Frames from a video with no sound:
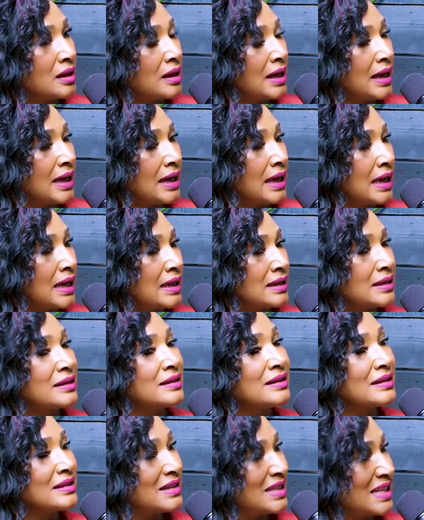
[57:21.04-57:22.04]
and
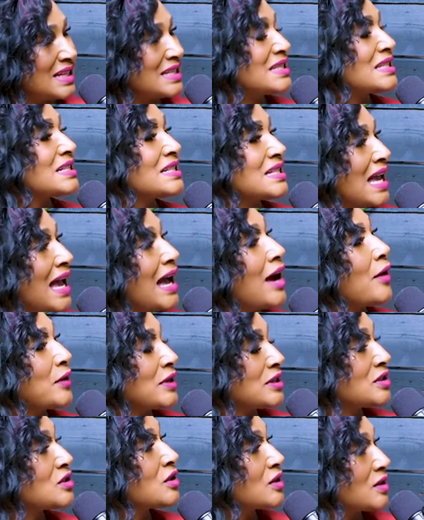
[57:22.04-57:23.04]
exactly. This is how
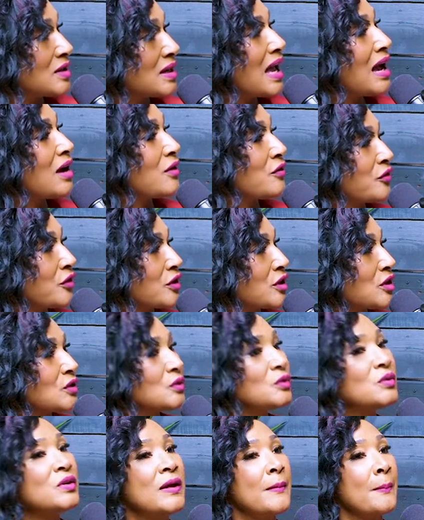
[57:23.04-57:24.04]
it turned out for
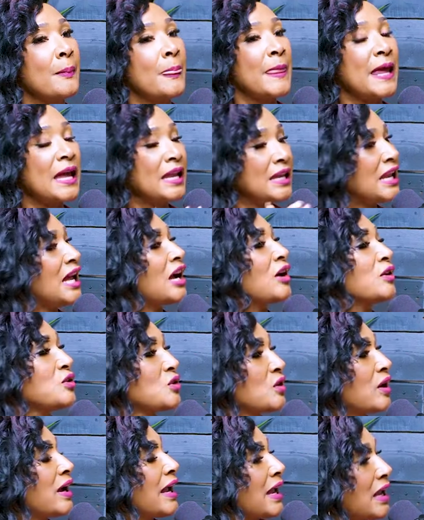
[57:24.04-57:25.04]
you. And now
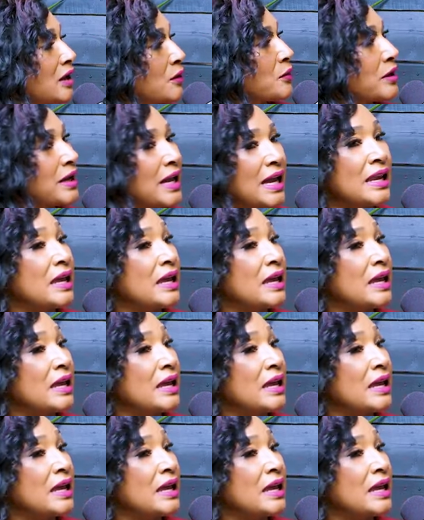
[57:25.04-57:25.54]
you're angry at